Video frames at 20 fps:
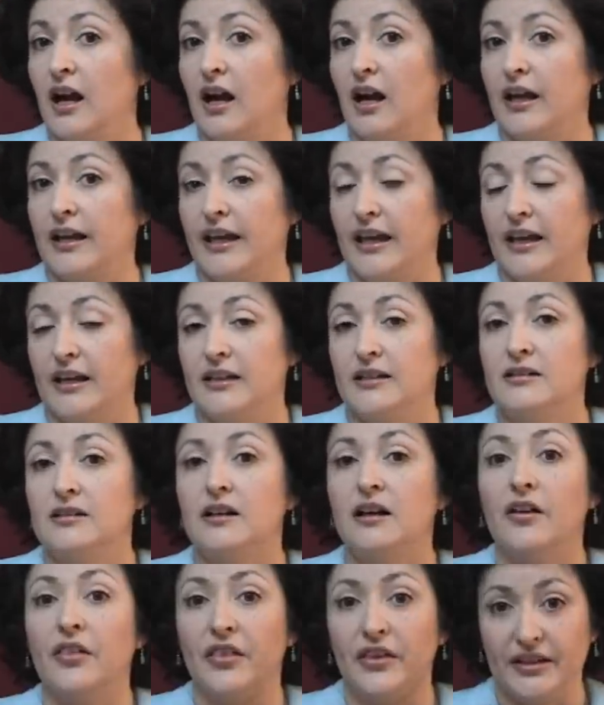Again,
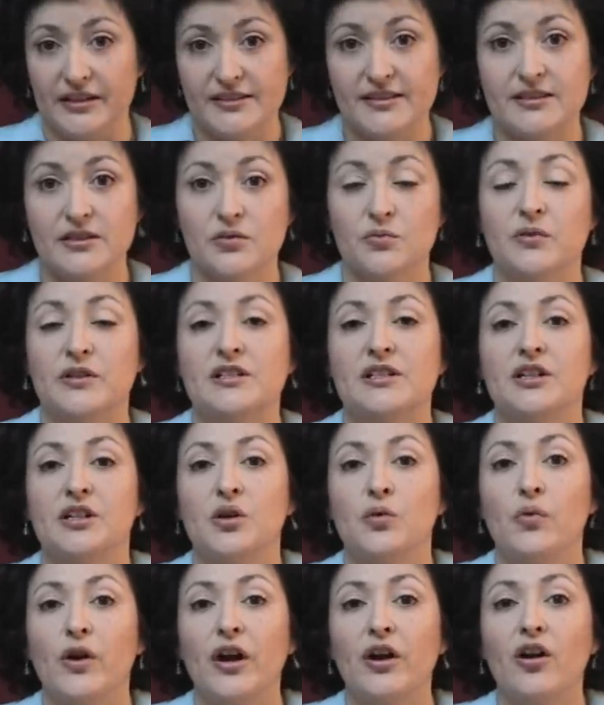this is what's
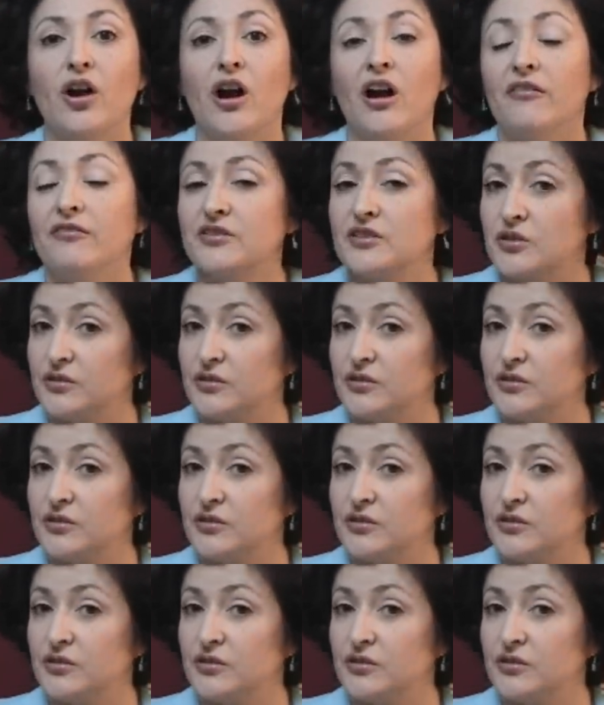going to wear off,